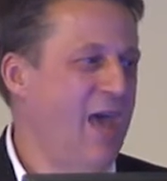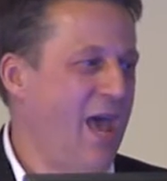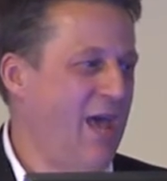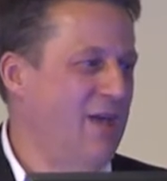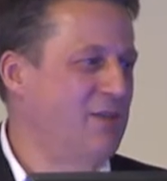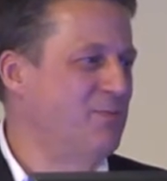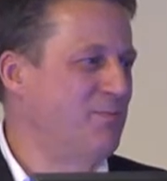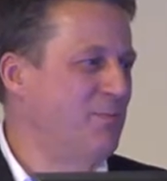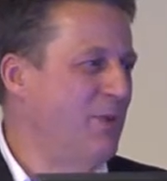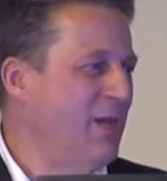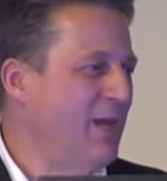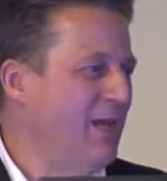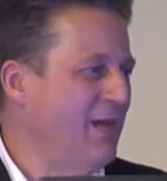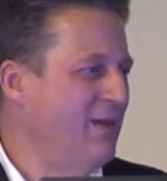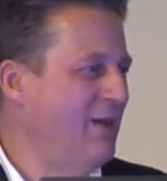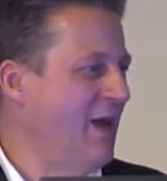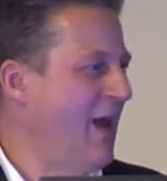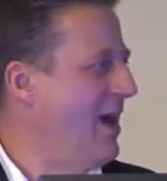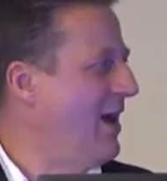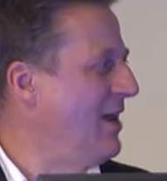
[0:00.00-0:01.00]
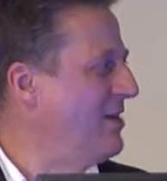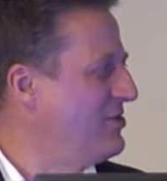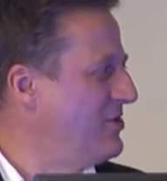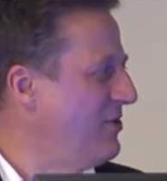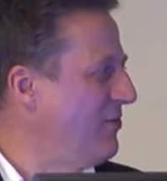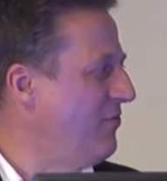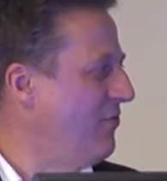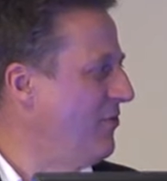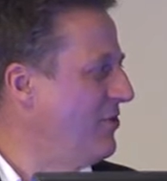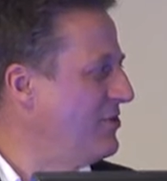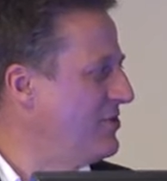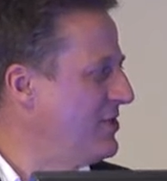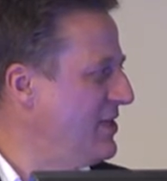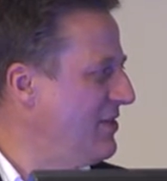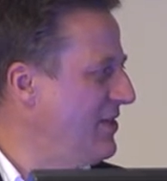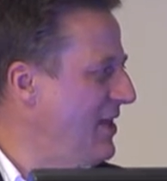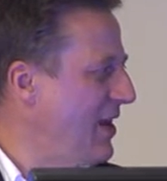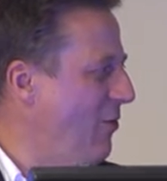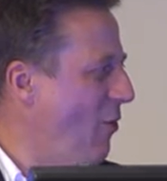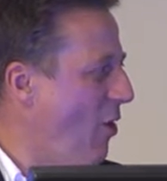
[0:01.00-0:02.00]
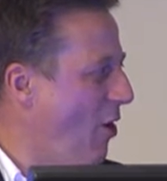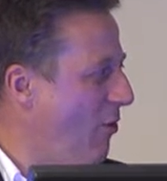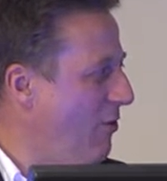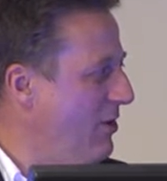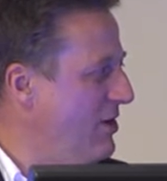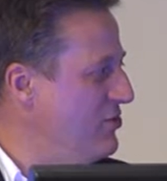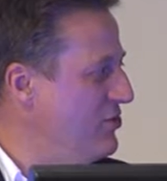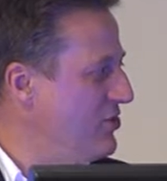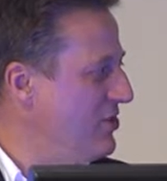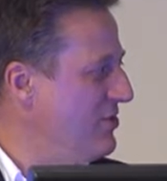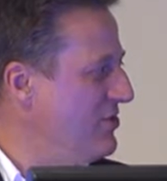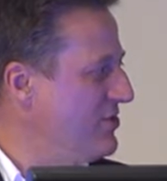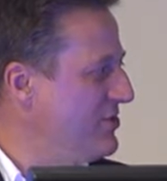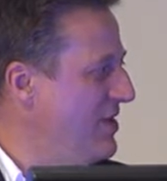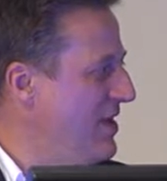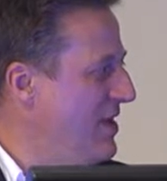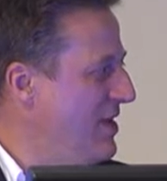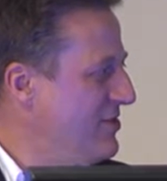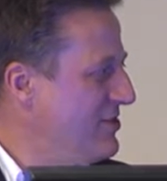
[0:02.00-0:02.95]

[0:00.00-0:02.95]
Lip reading: as being different in their origins,